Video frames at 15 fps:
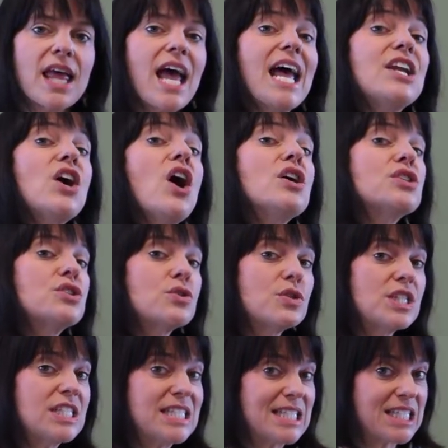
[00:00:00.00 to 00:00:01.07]
And also
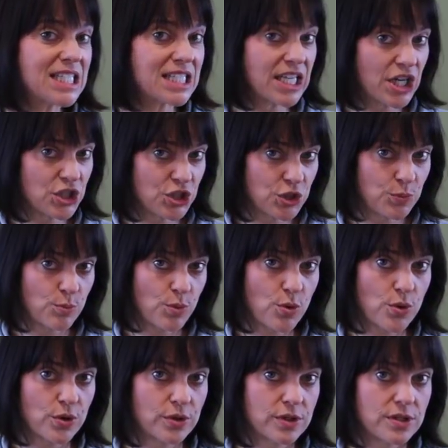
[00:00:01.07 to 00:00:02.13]
the discussion
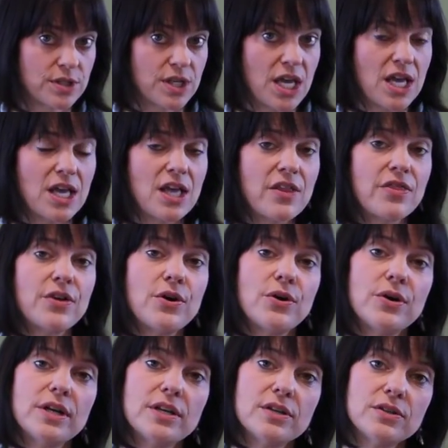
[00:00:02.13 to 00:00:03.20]
boards.
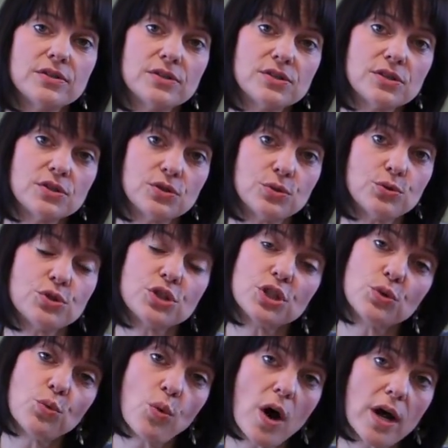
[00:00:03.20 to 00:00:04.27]
There is
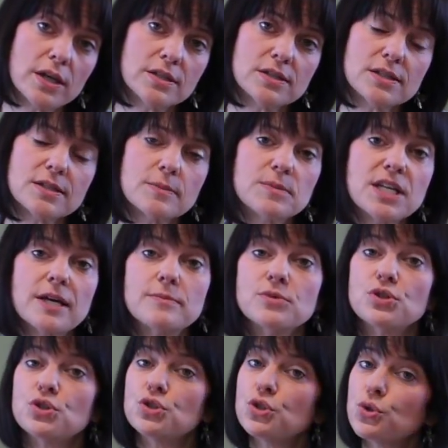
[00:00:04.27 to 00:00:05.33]
usually 1,
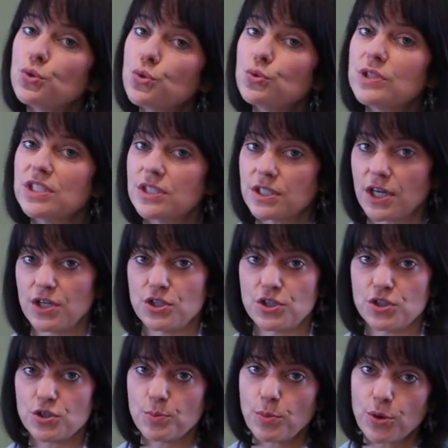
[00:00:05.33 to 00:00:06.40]
sometimes 2
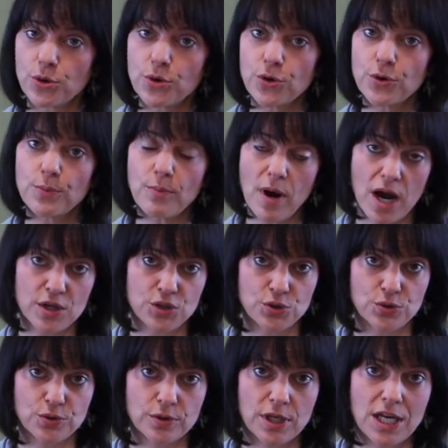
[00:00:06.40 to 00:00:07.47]
discussions per
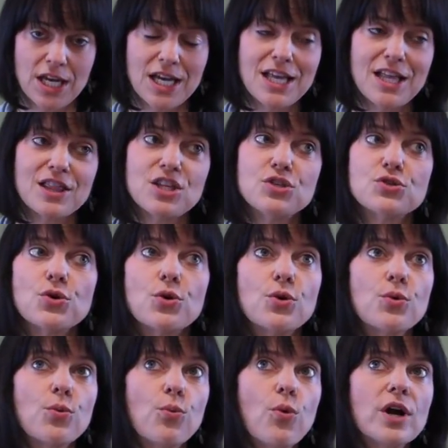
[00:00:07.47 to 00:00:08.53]
module. These
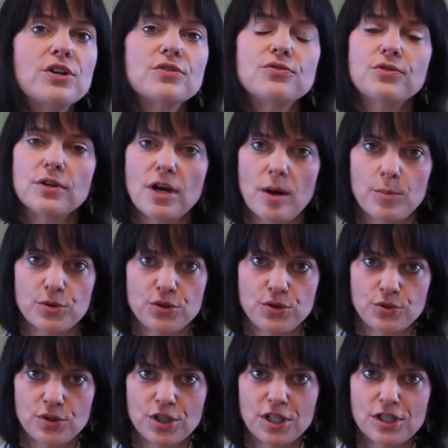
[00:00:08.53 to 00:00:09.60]
are wonderful
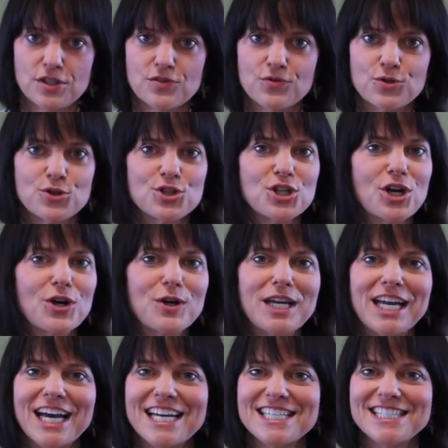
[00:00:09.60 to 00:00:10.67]
opportunities for
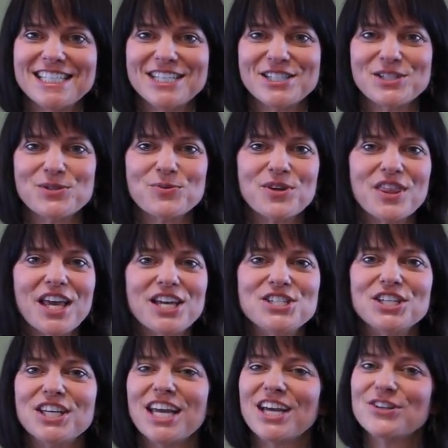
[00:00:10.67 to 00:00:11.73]
sharing ideas with
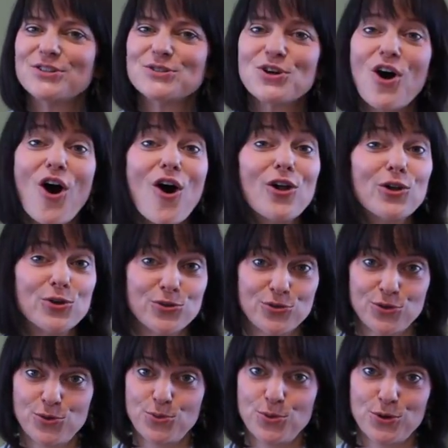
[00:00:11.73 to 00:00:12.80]
educators all
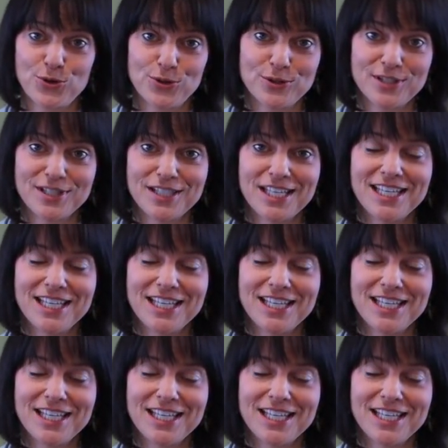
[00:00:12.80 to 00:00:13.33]
over the world.